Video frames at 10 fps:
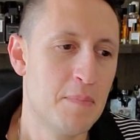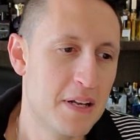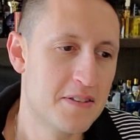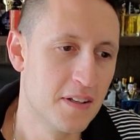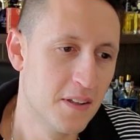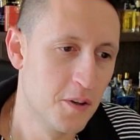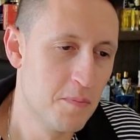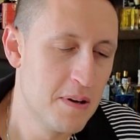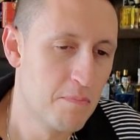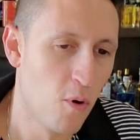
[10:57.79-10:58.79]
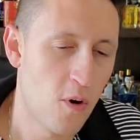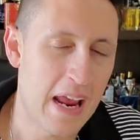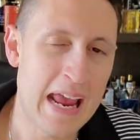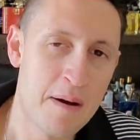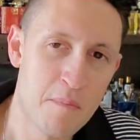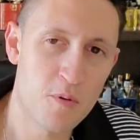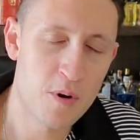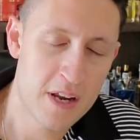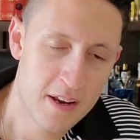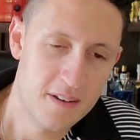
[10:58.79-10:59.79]
but it's a little bit more
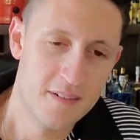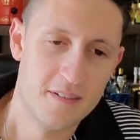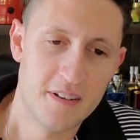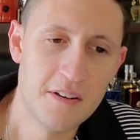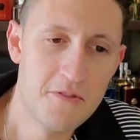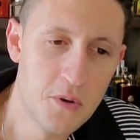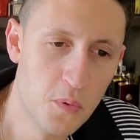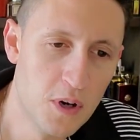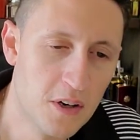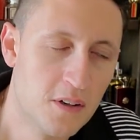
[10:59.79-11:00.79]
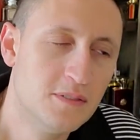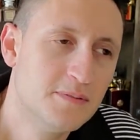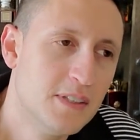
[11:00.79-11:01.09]
ambery, if you will.